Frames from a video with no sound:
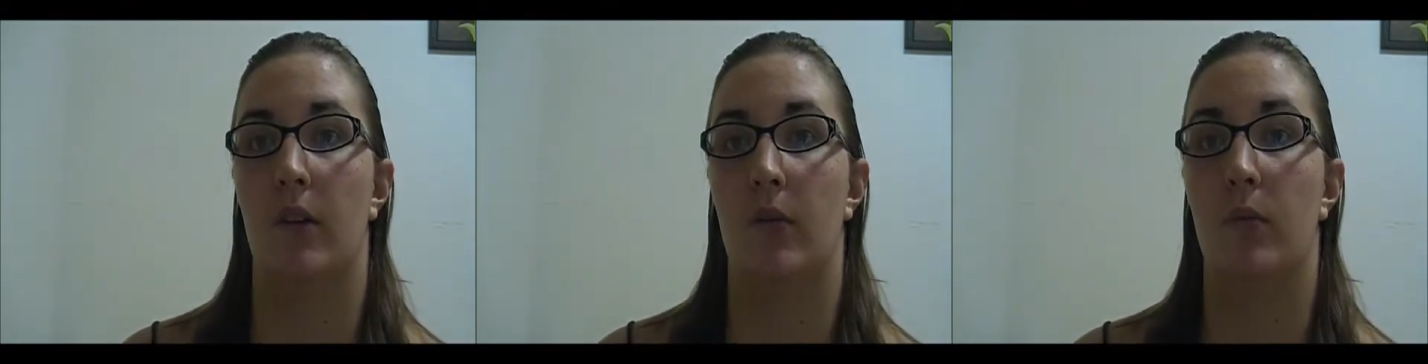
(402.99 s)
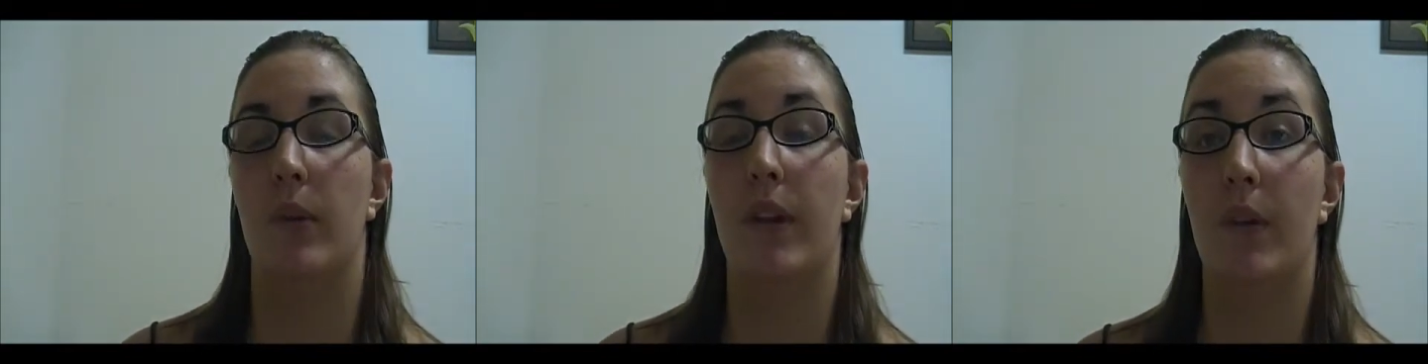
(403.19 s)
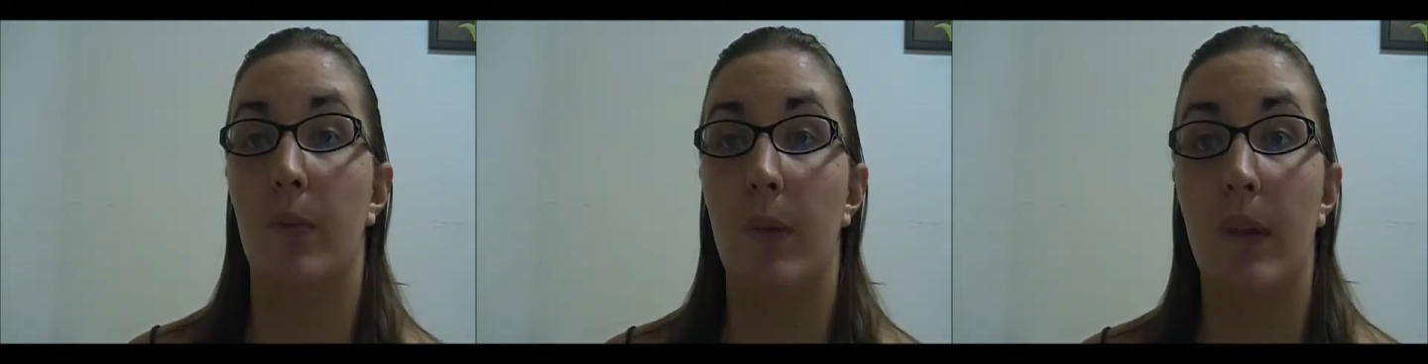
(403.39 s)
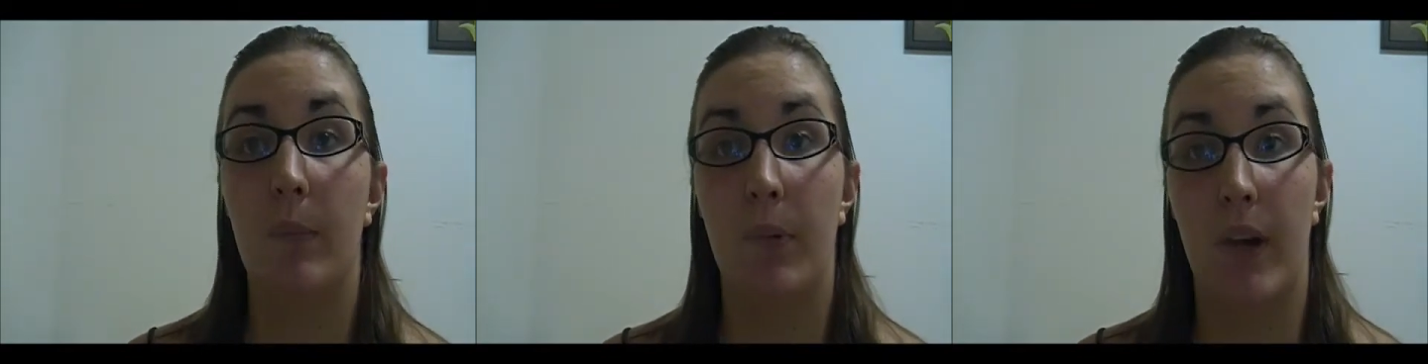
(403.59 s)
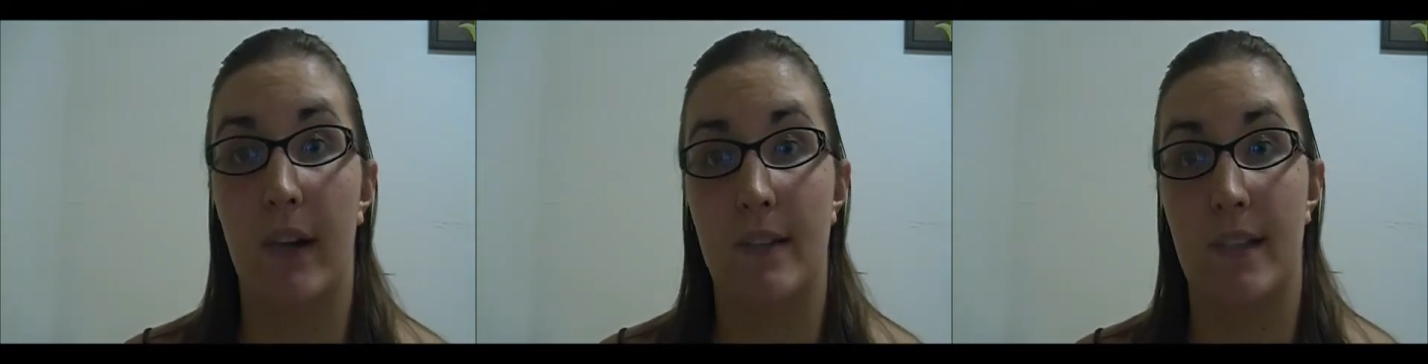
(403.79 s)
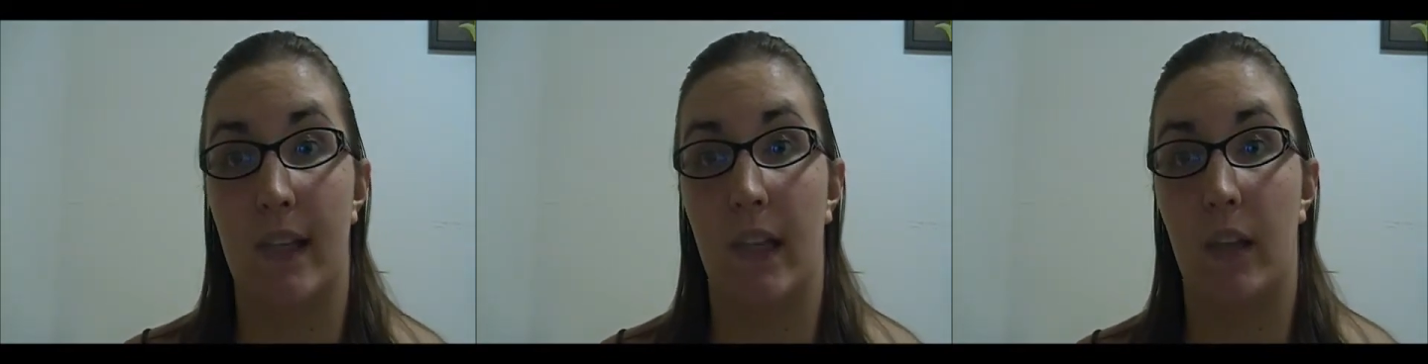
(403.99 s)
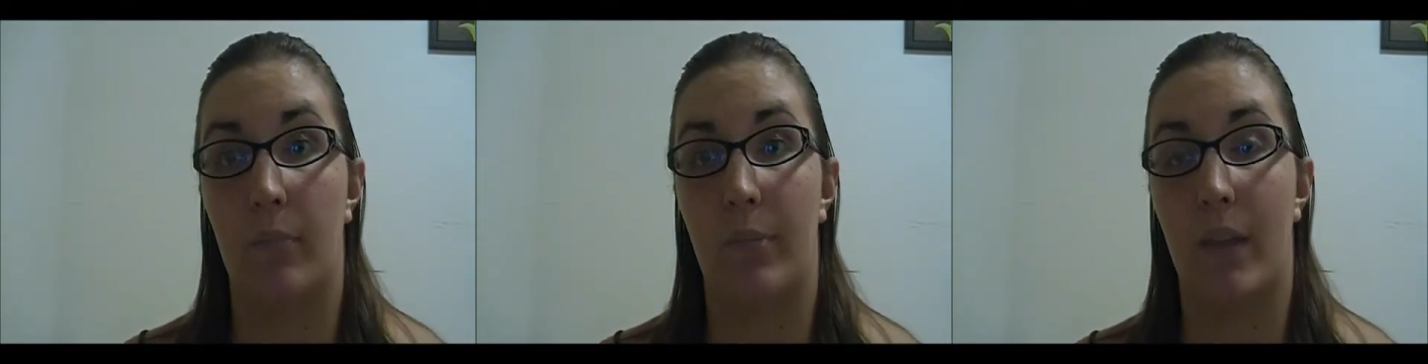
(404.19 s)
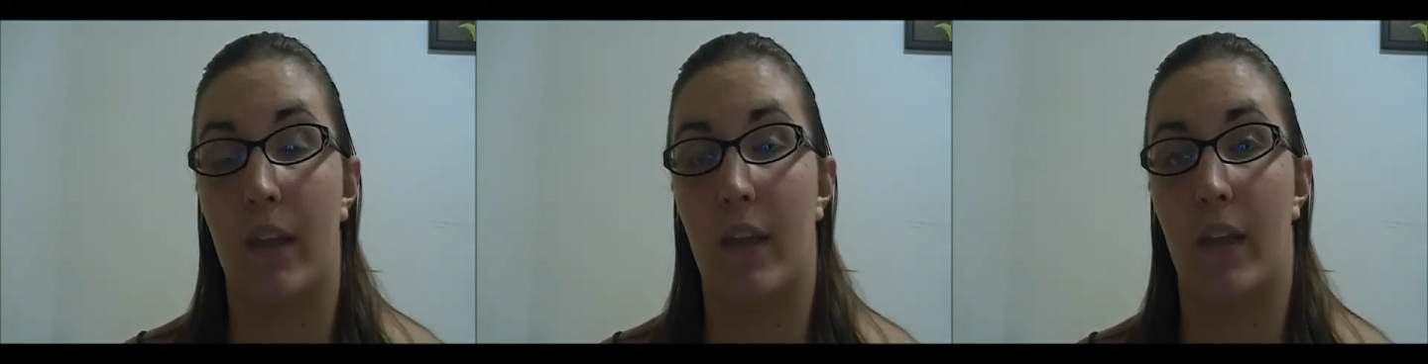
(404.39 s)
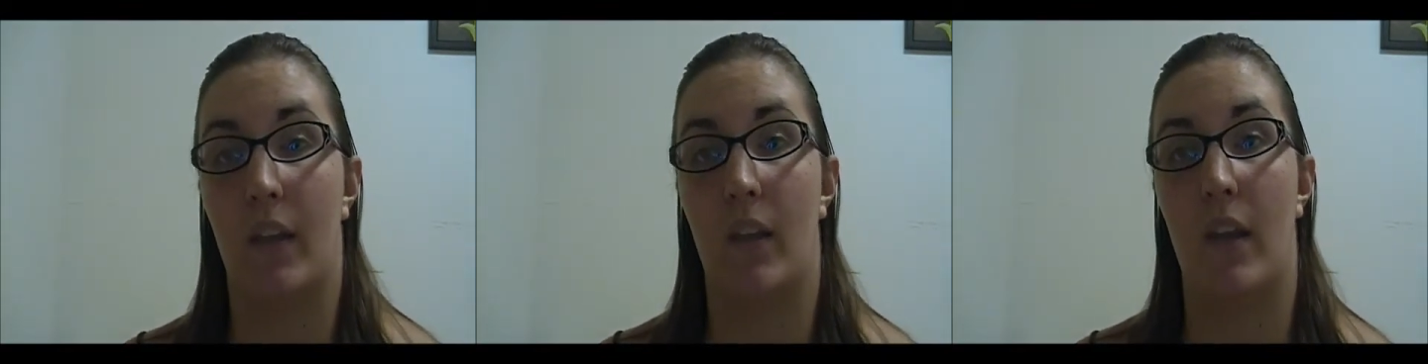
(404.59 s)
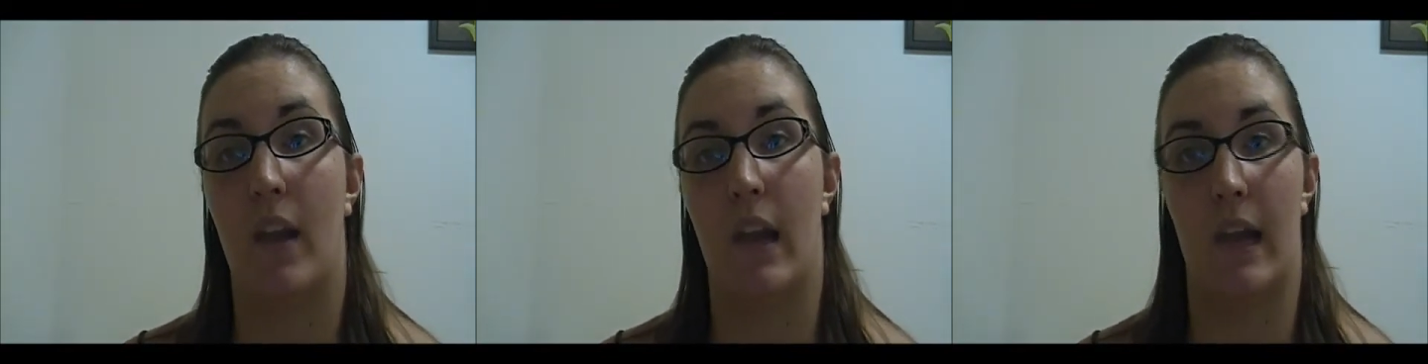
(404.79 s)
Really, really pricey, but
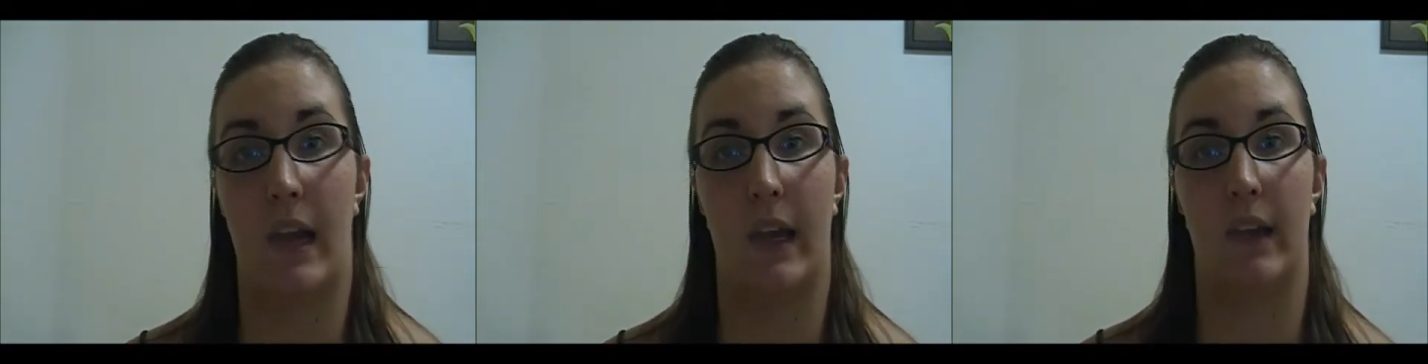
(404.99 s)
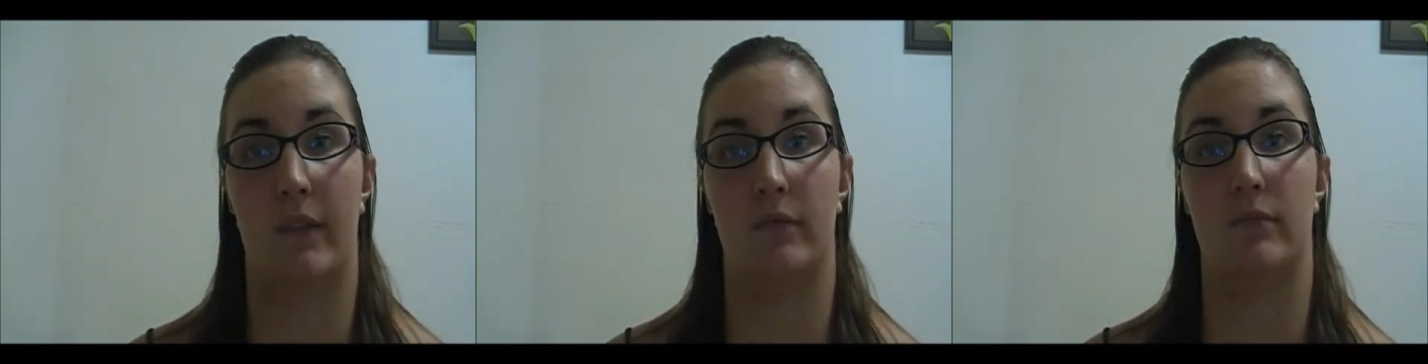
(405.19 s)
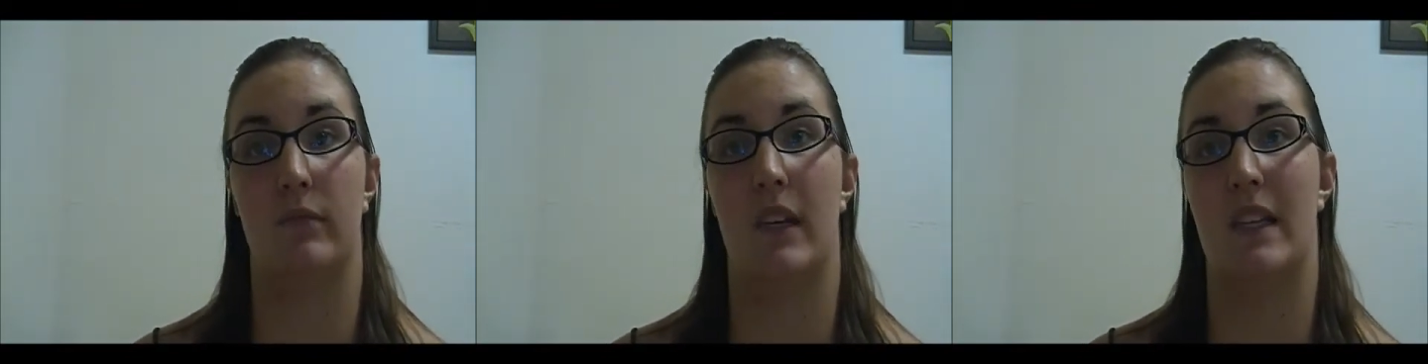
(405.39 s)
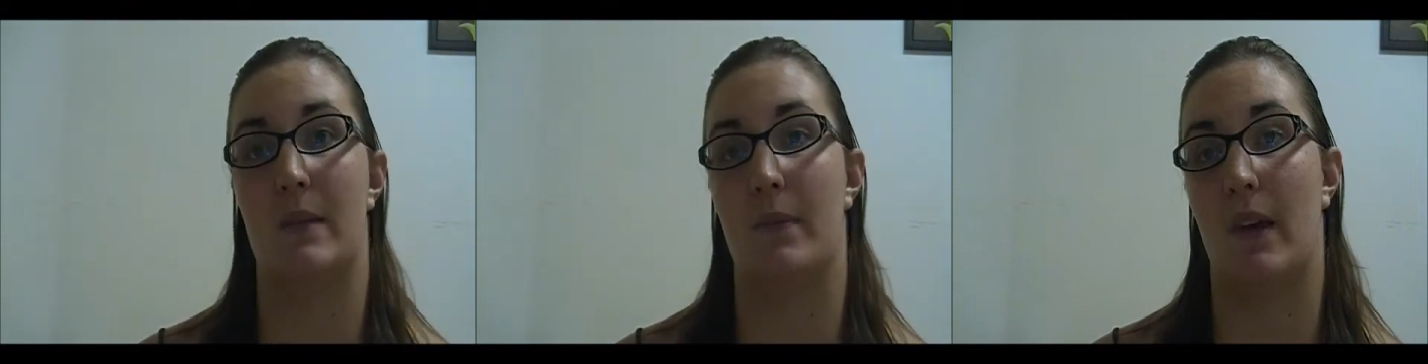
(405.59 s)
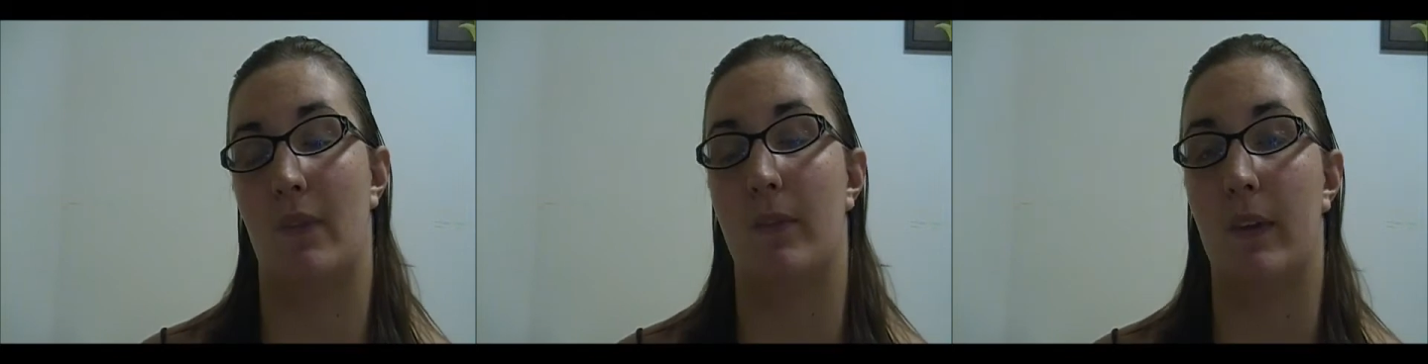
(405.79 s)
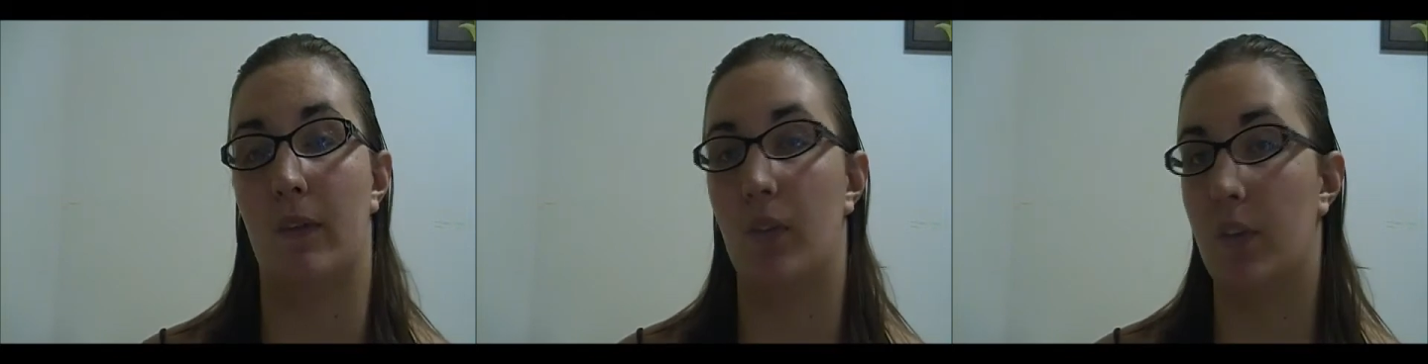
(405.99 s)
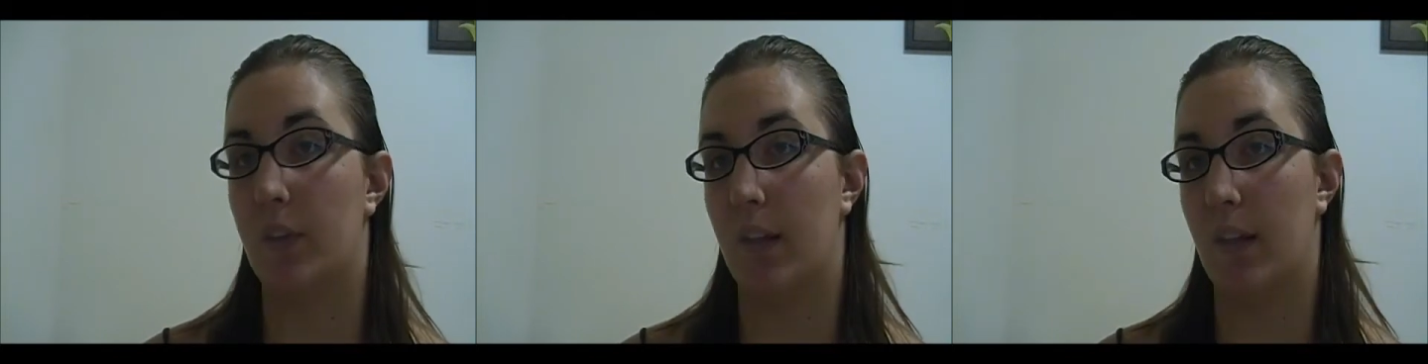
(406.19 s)
it's my favorite